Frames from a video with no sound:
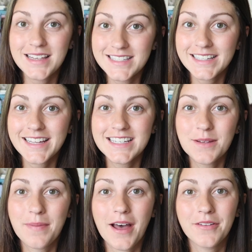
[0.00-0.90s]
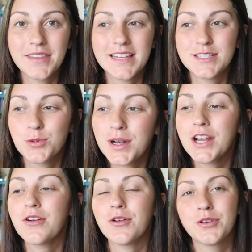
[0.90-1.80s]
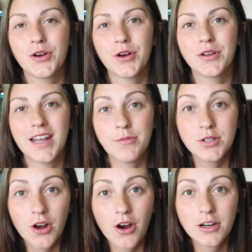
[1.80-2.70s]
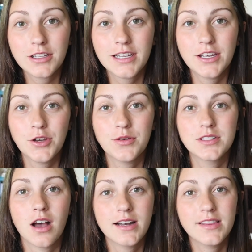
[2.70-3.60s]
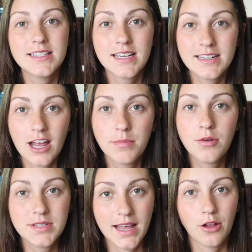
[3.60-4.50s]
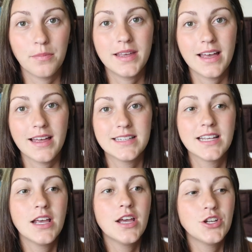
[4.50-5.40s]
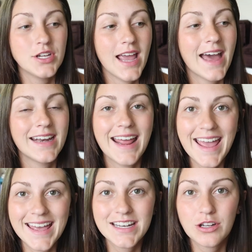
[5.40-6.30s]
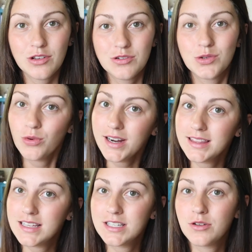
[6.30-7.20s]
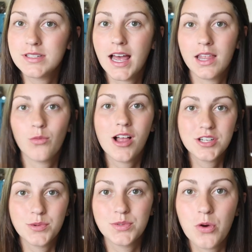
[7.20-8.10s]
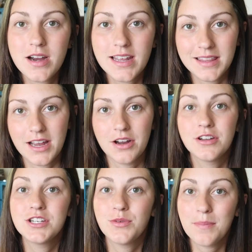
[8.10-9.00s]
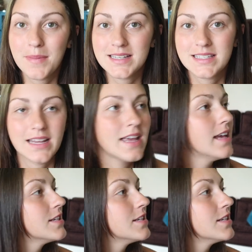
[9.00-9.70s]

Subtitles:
Basically, it's about this 20-year-old girl named Carly who has gone to the Sundown Motel because she had an aunt who used to work at this hotel, and while she was working there, she went missing.